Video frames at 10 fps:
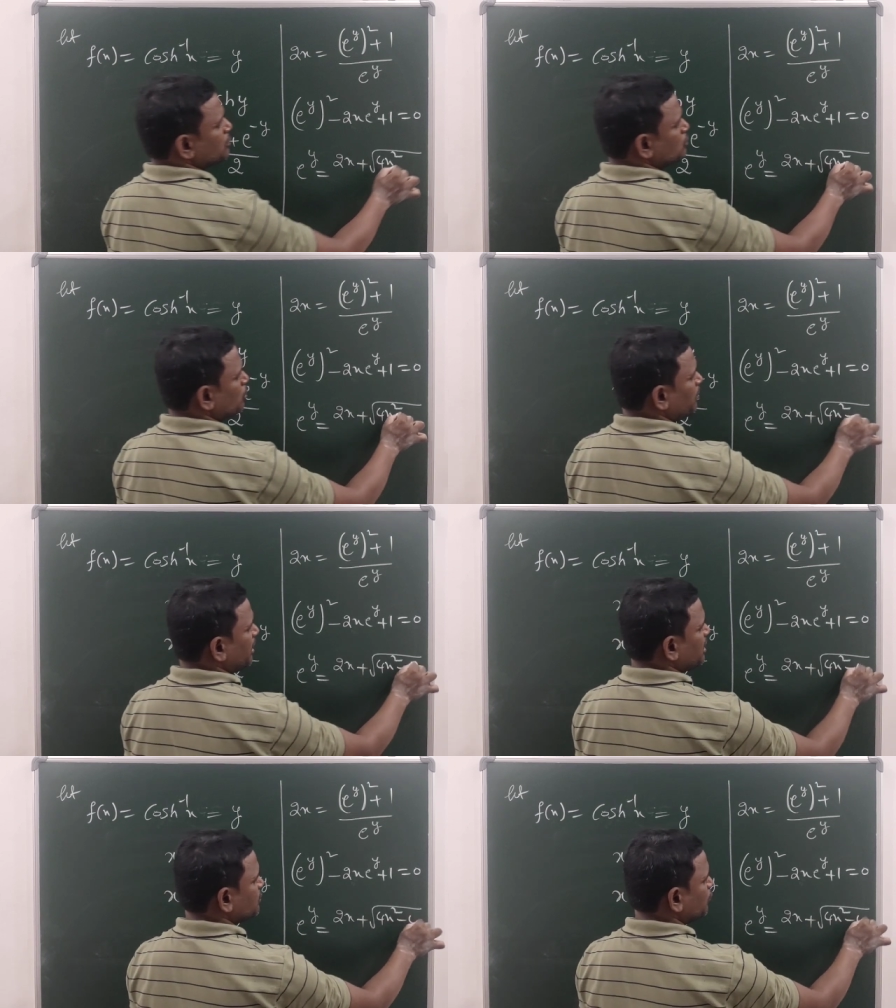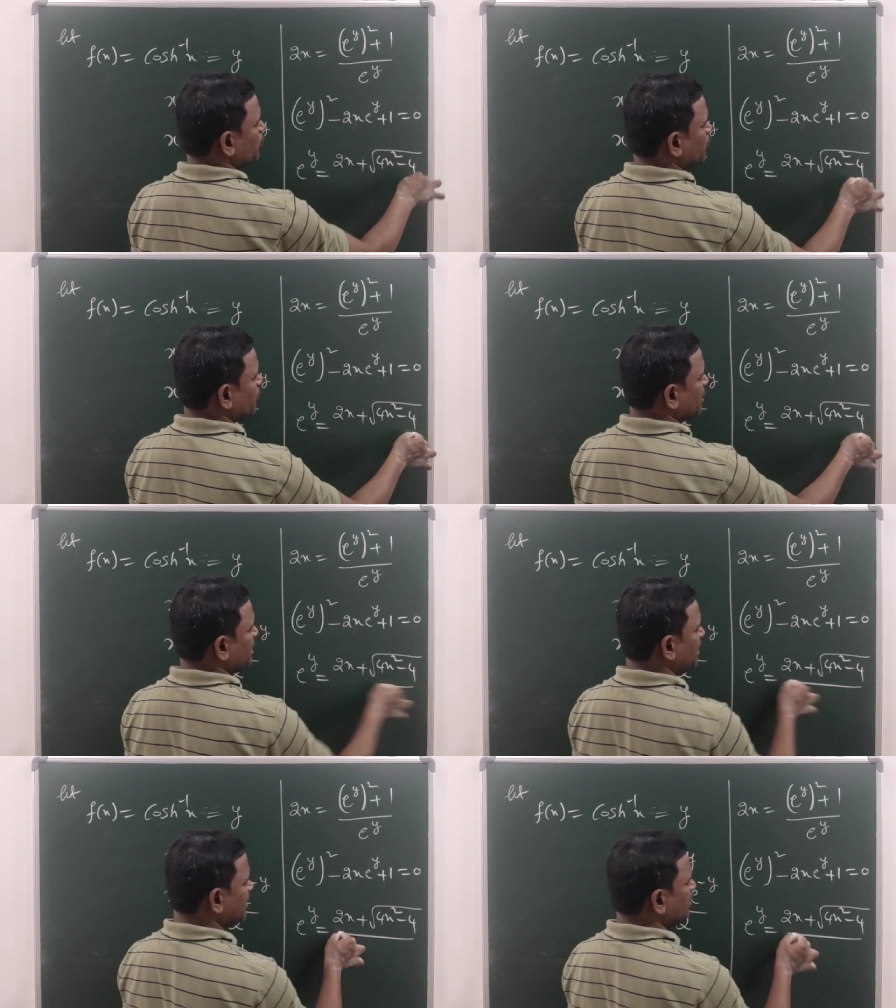So minus 4 you will
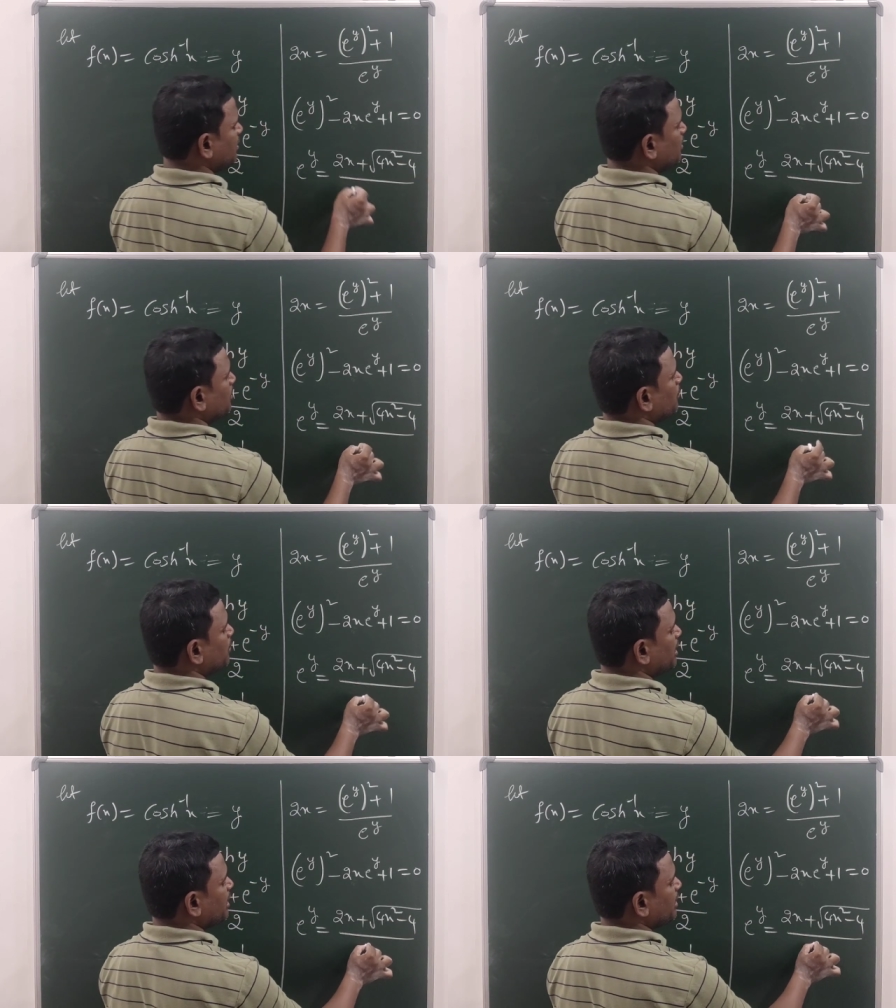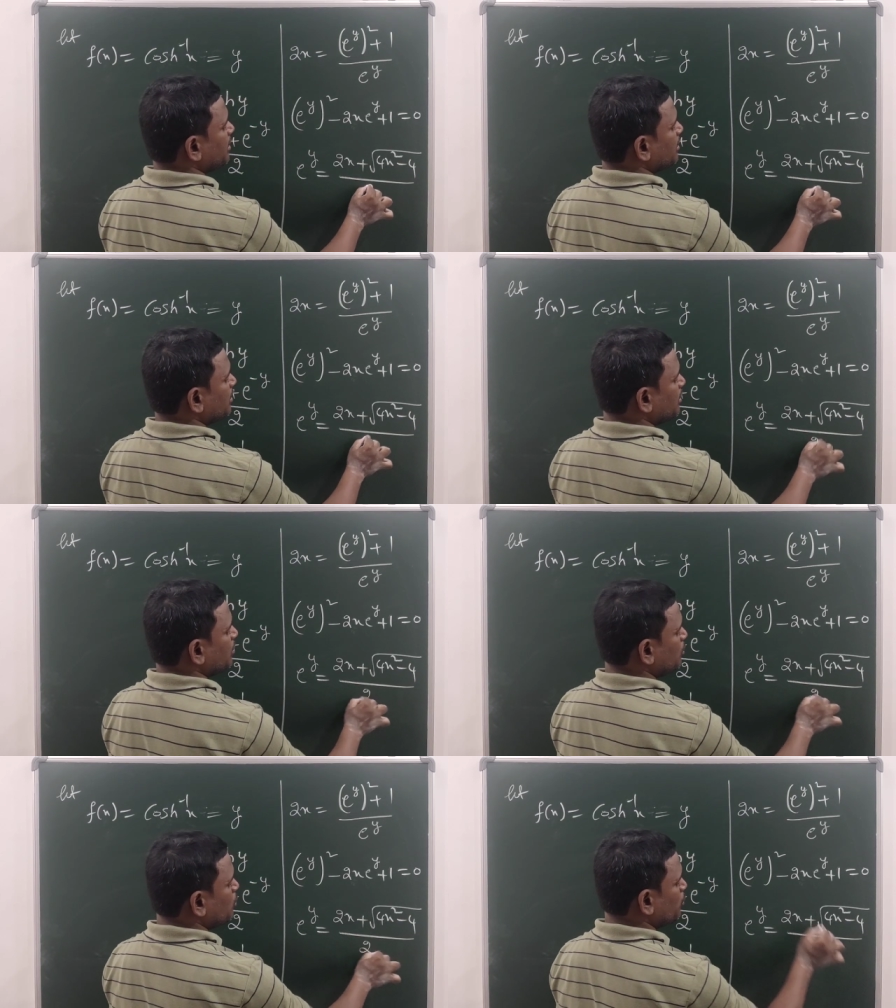get by
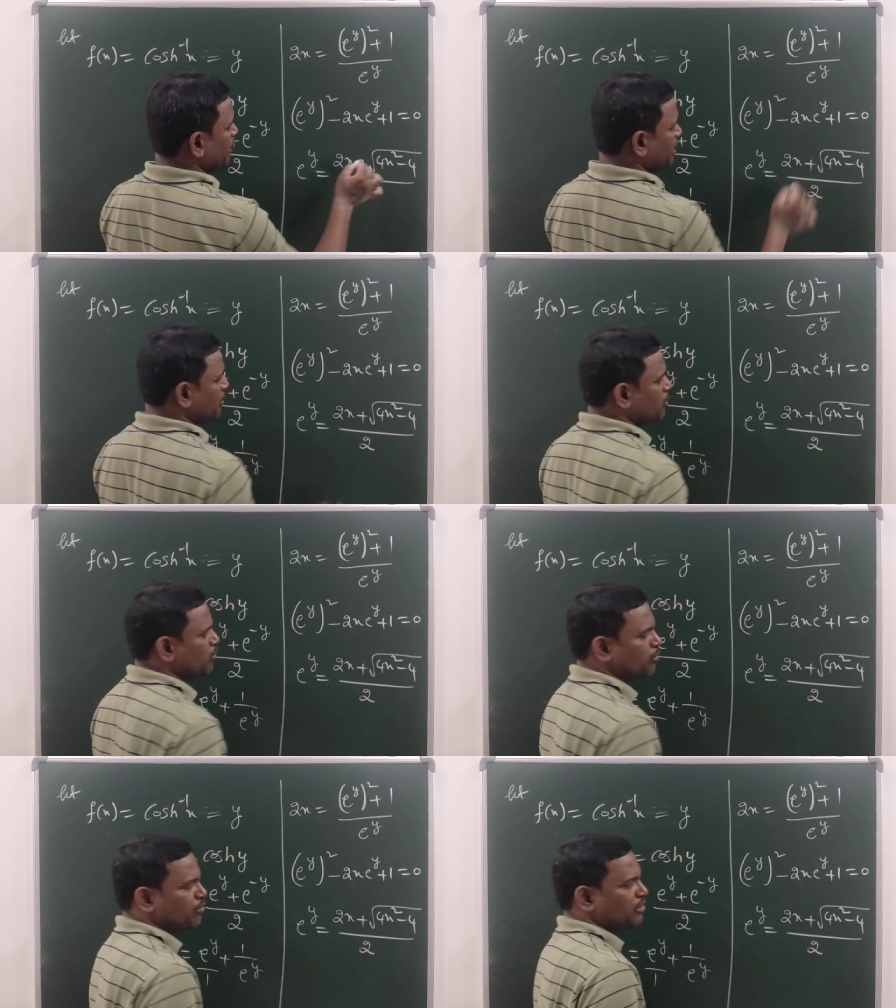2a2.